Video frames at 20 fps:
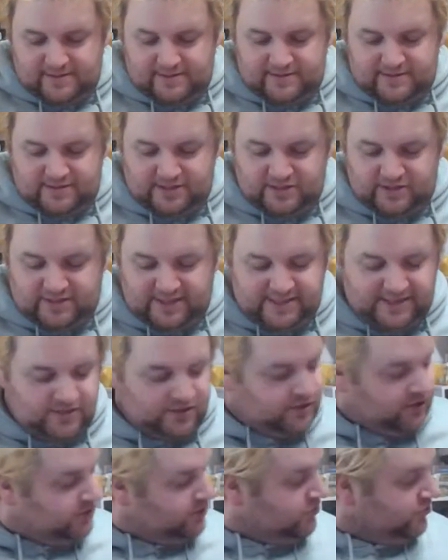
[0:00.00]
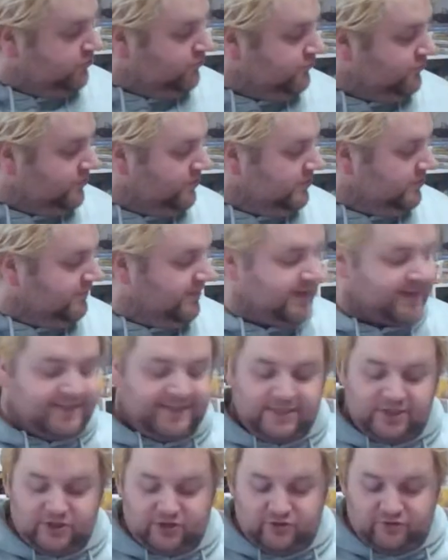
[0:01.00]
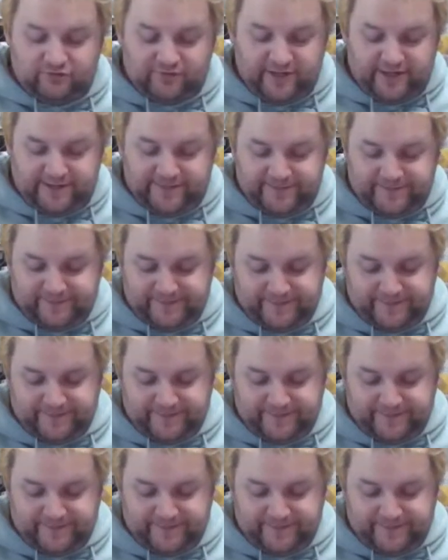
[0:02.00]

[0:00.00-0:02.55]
Did you list all your fancy jewellery?